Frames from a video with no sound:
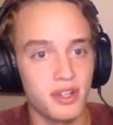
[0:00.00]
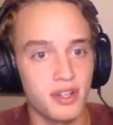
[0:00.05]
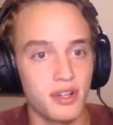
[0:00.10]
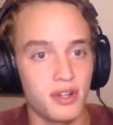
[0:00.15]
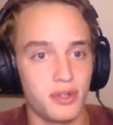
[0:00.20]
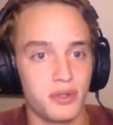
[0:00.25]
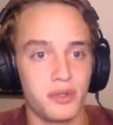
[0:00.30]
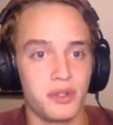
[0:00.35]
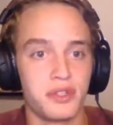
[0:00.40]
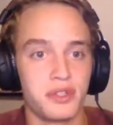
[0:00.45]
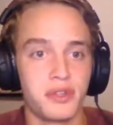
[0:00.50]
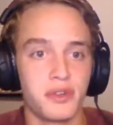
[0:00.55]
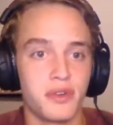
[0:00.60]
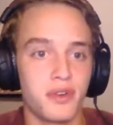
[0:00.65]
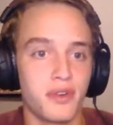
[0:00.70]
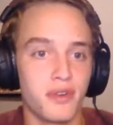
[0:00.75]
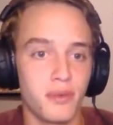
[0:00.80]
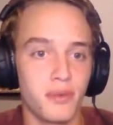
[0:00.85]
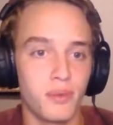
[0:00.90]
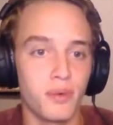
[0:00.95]
large
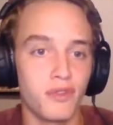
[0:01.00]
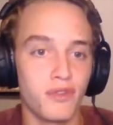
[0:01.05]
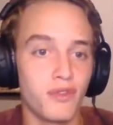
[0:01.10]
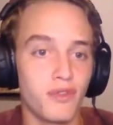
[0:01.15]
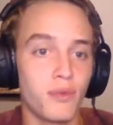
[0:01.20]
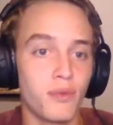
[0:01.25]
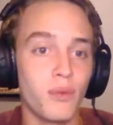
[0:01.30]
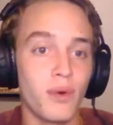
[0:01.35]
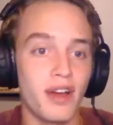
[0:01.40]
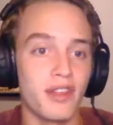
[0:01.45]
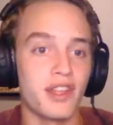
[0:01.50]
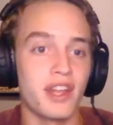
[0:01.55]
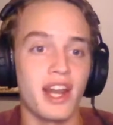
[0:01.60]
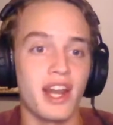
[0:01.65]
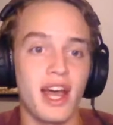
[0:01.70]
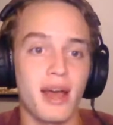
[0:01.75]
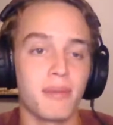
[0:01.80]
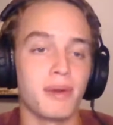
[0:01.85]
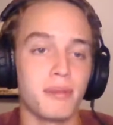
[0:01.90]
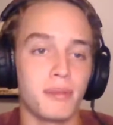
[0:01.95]
reason why that
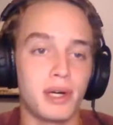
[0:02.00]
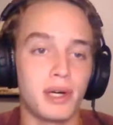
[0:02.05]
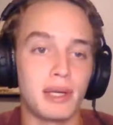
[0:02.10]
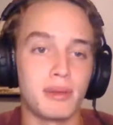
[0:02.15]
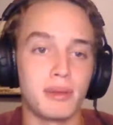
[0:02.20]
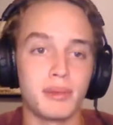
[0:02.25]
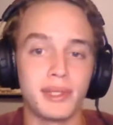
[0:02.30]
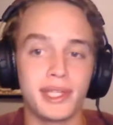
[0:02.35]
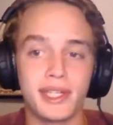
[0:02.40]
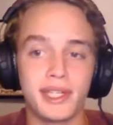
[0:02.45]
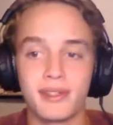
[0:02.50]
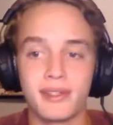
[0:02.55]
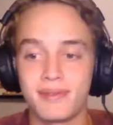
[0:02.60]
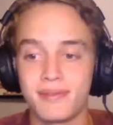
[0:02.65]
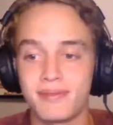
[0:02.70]
happened, probably.